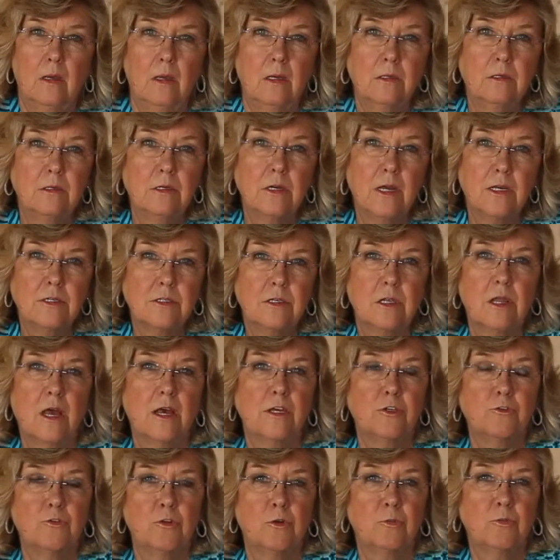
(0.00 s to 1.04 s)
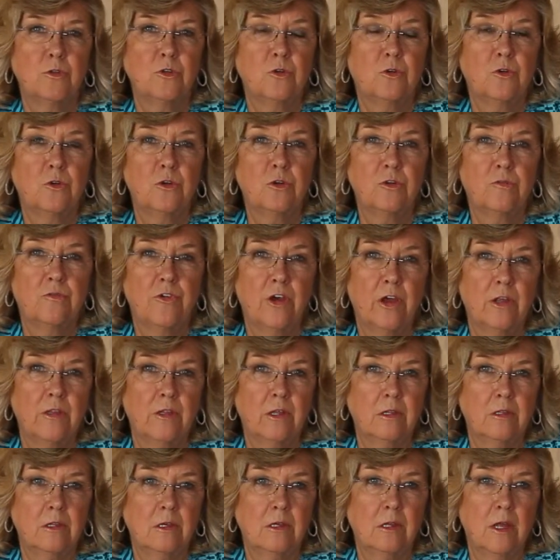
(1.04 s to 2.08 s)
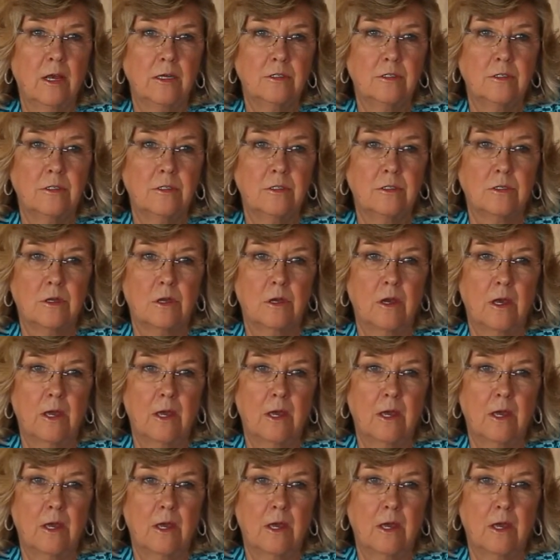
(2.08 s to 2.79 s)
In today's classrooms, you're going to find that the classes,